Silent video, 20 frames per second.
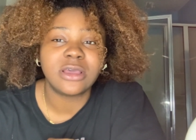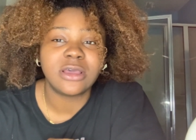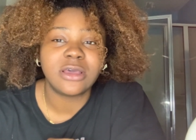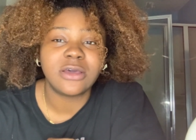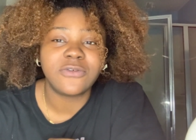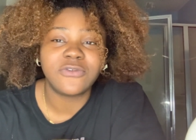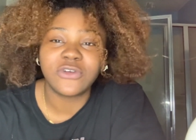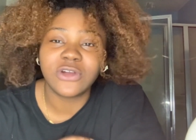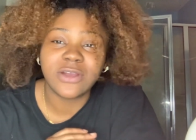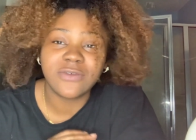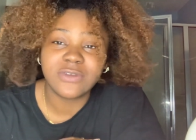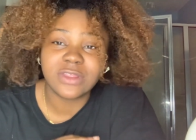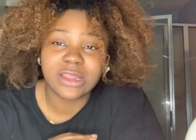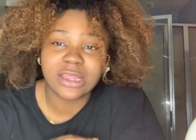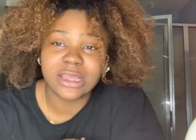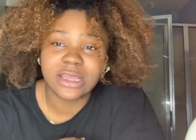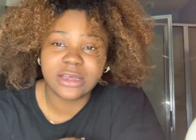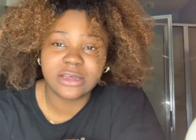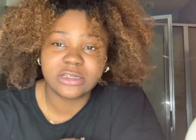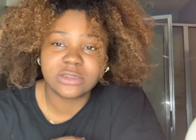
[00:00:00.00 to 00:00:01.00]
for
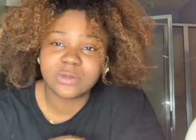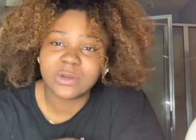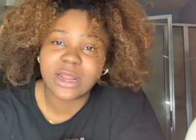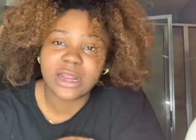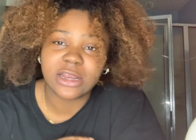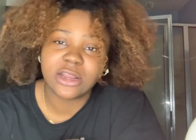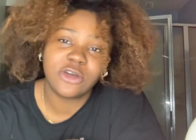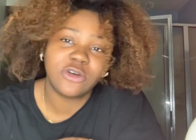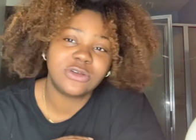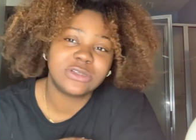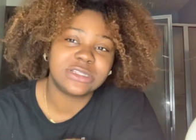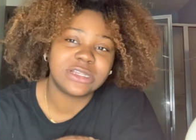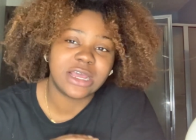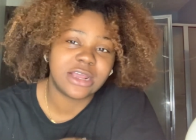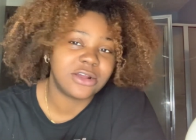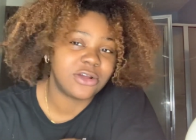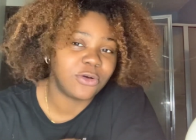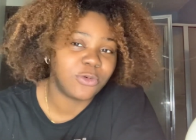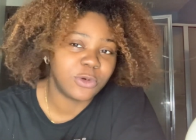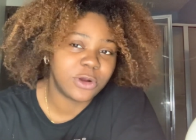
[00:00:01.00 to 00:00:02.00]
everything else, but I know it's
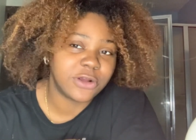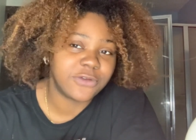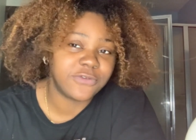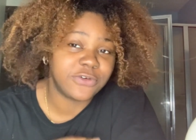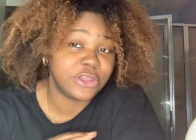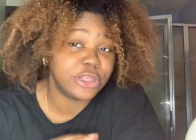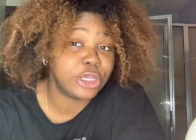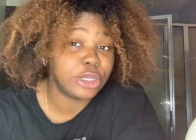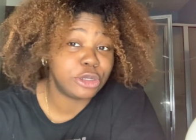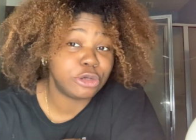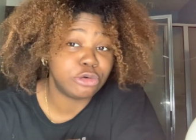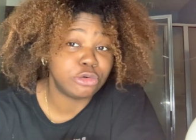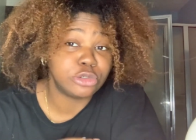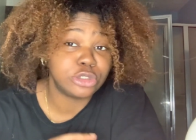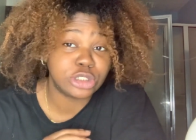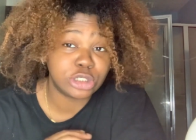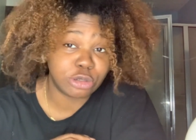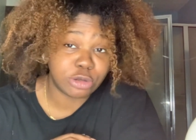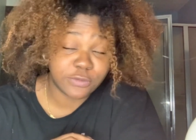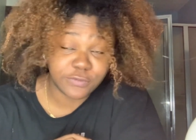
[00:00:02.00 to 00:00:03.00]
not gonna work for your
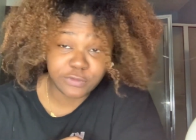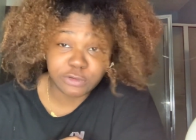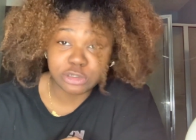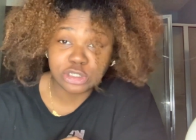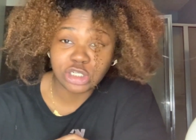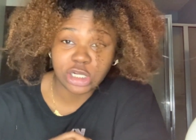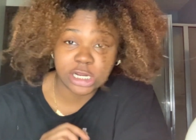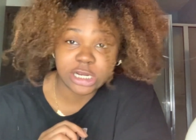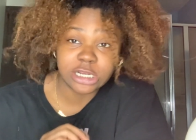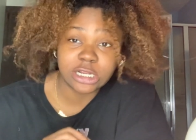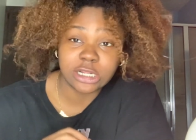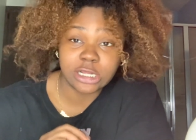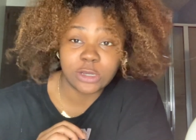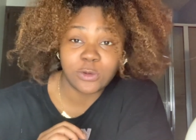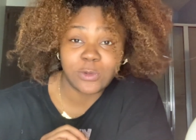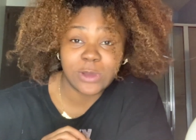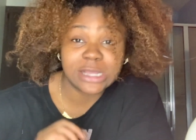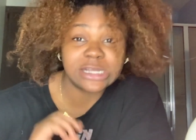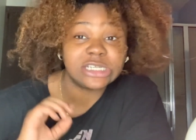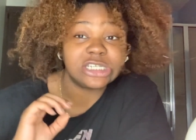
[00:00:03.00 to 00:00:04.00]
cooch. So if you're trying to
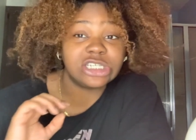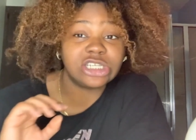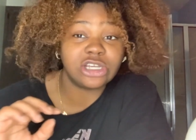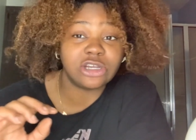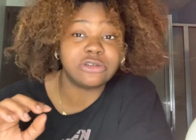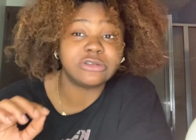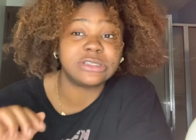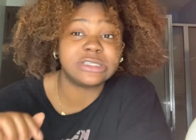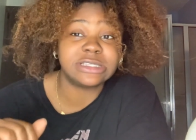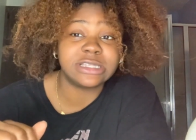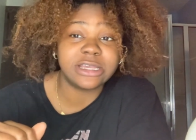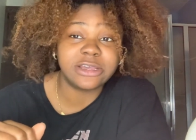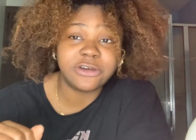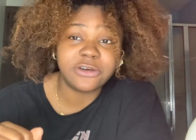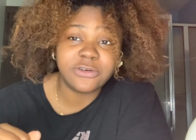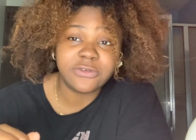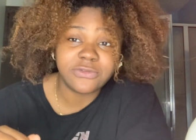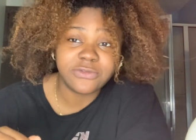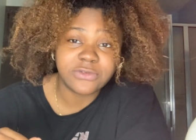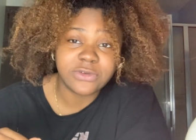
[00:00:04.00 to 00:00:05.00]
wax
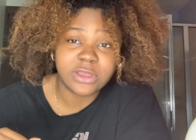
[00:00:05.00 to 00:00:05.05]
yourself,